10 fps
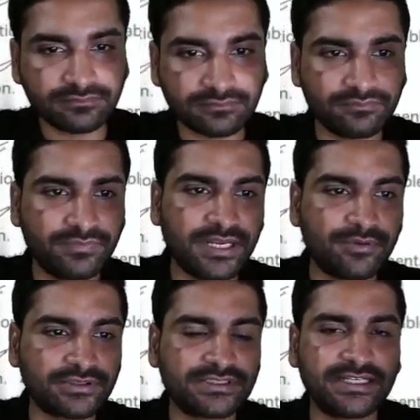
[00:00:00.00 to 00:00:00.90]

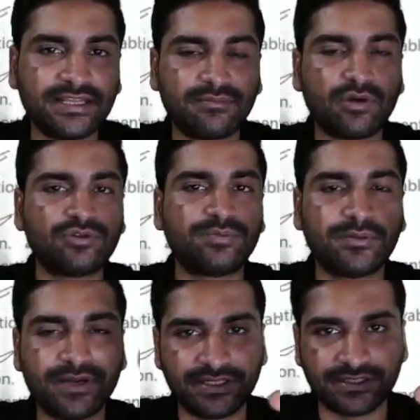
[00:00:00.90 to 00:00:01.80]
pre-prosthetic mouth
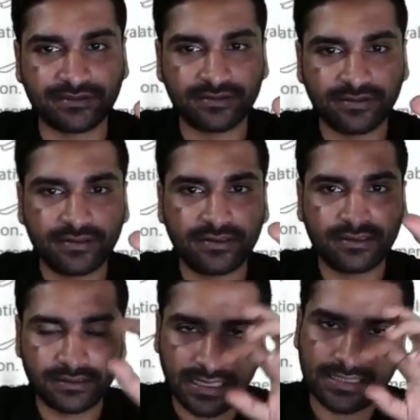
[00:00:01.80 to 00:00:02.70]
preparation.
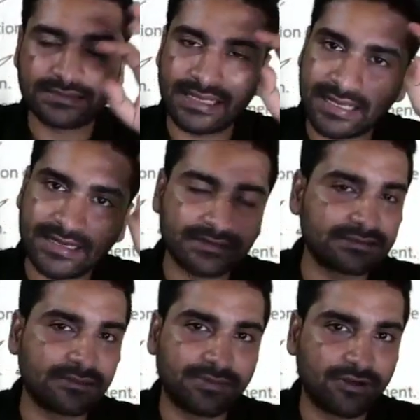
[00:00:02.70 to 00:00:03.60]
That is again a
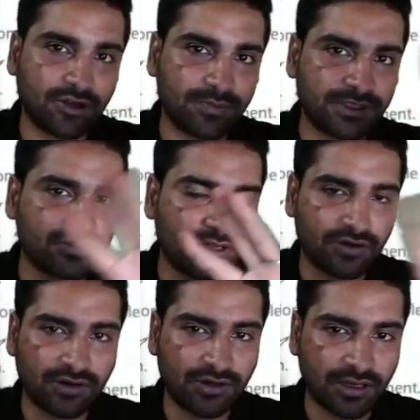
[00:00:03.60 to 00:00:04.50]
separate topic, so we are not